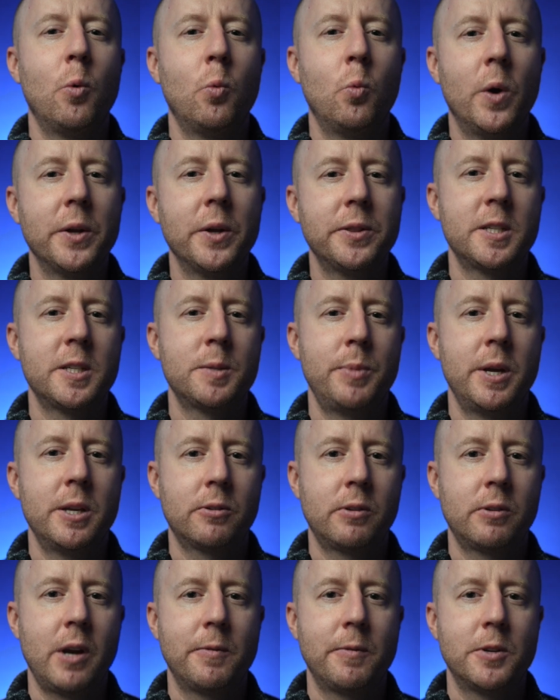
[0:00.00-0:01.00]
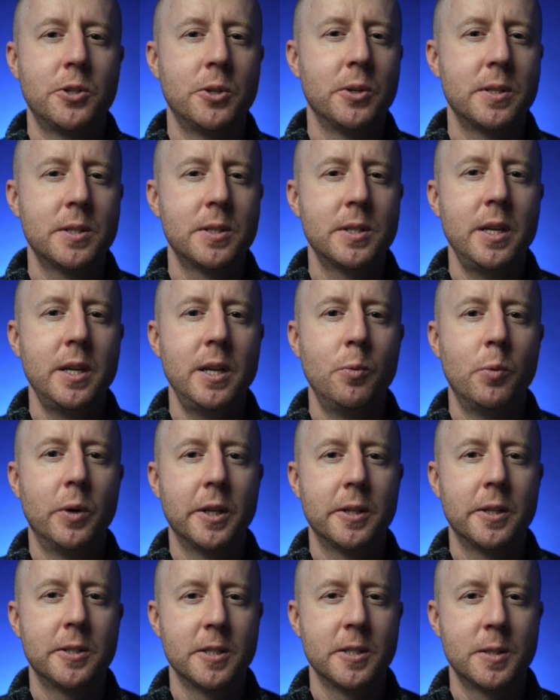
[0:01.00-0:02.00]
what the spacecraft should see when
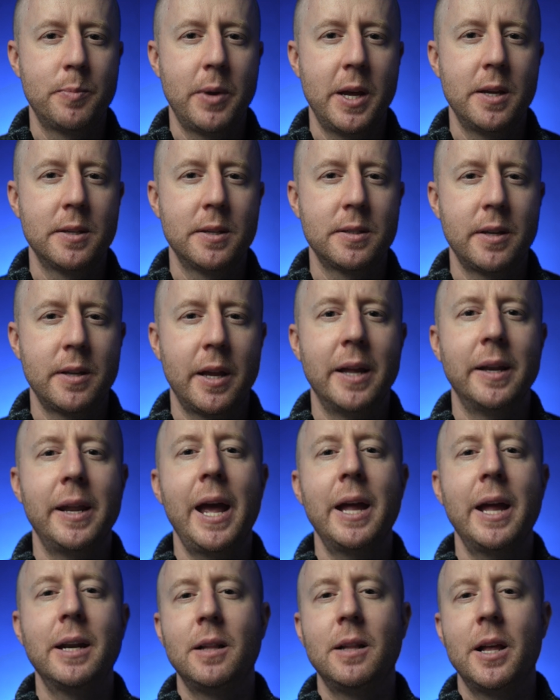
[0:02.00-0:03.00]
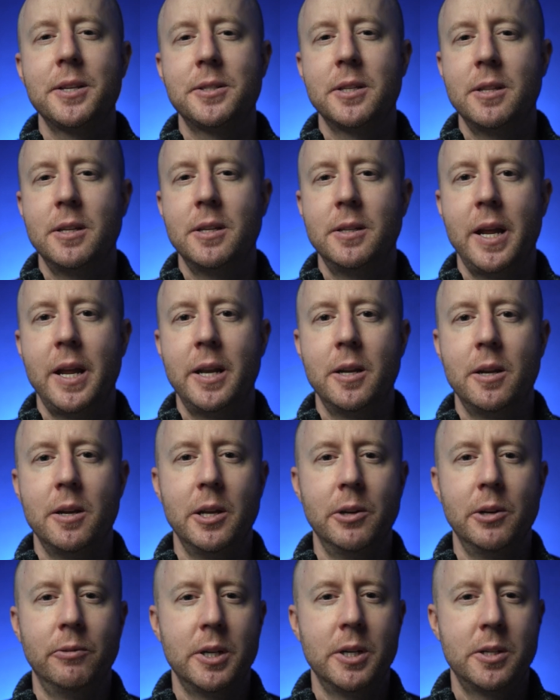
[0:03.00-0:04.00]
it's in space and analyzing the data
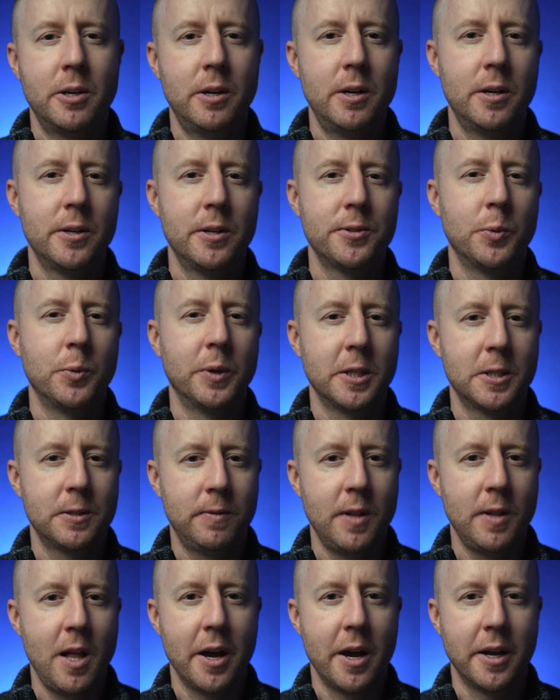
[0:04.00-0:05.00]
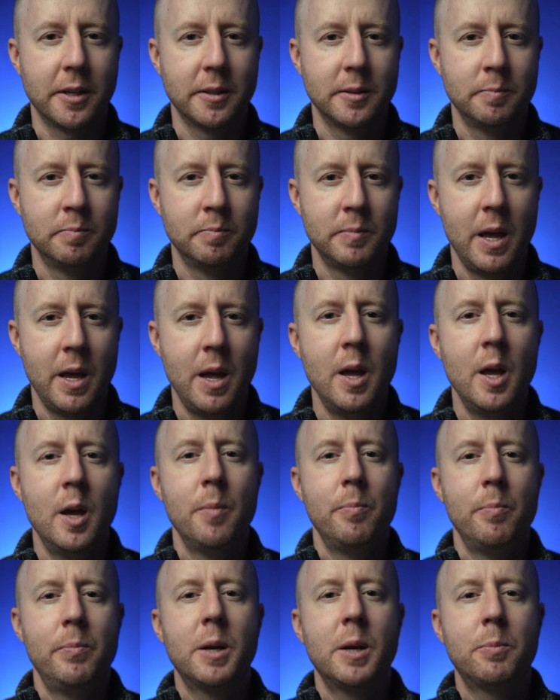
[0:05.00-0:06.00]
it returns when it's flying.
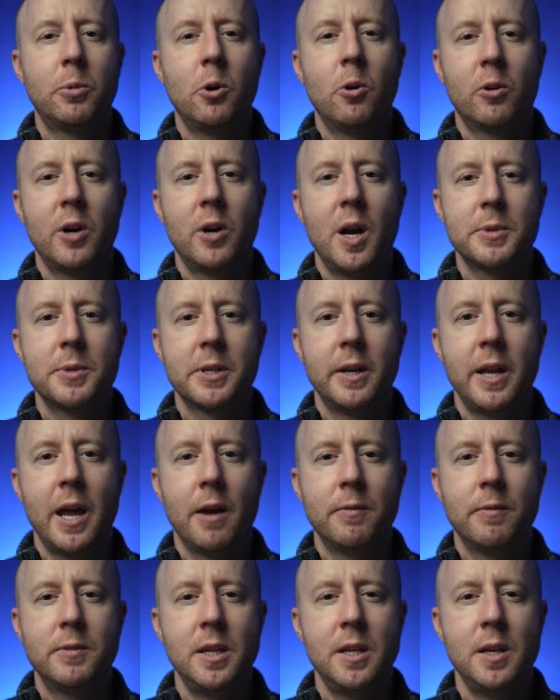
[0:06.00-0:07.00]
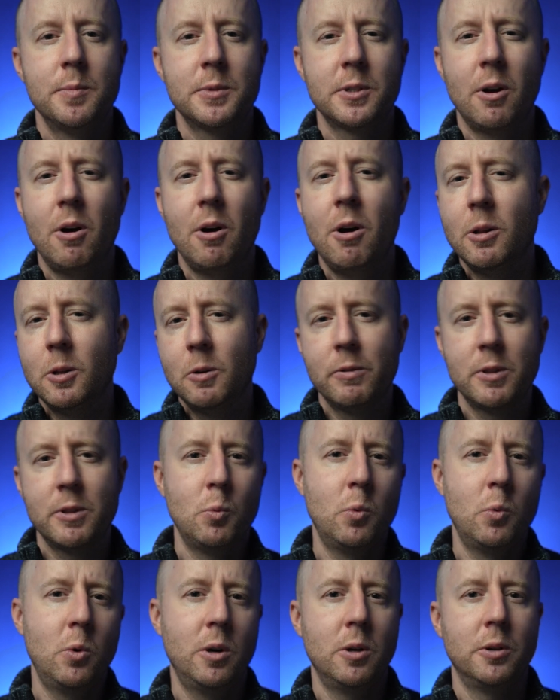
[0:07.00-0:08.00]
Big programs can have teams all over the
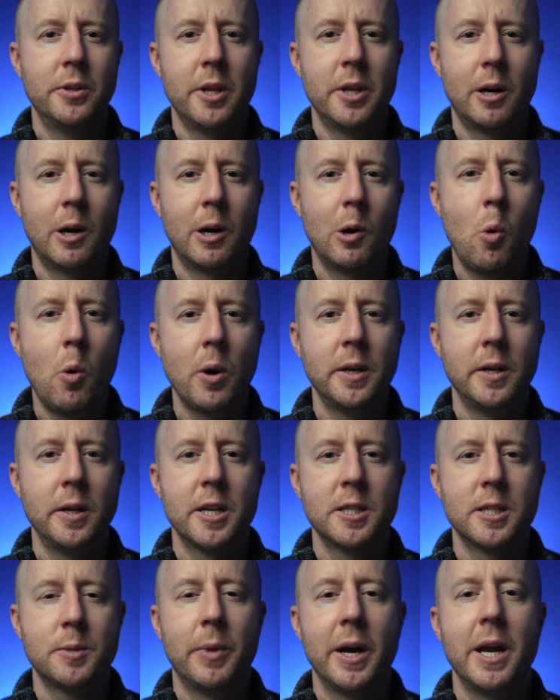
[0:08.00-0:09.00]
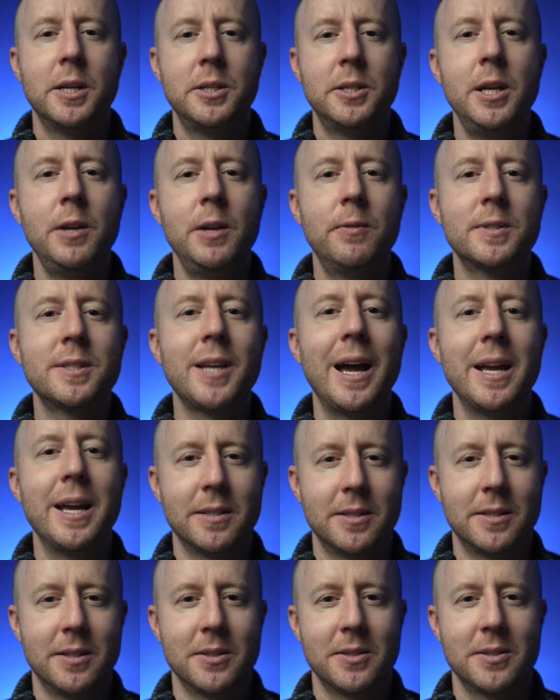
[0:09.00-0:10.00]
world that are organized by a chief
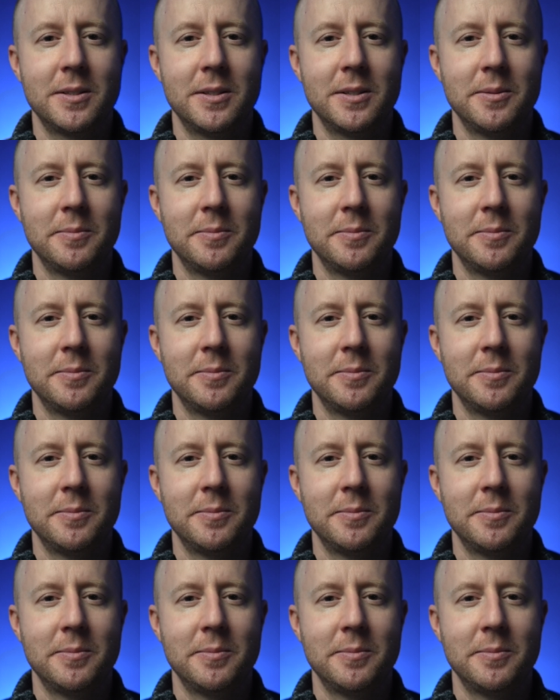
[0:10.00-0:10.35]
scientist.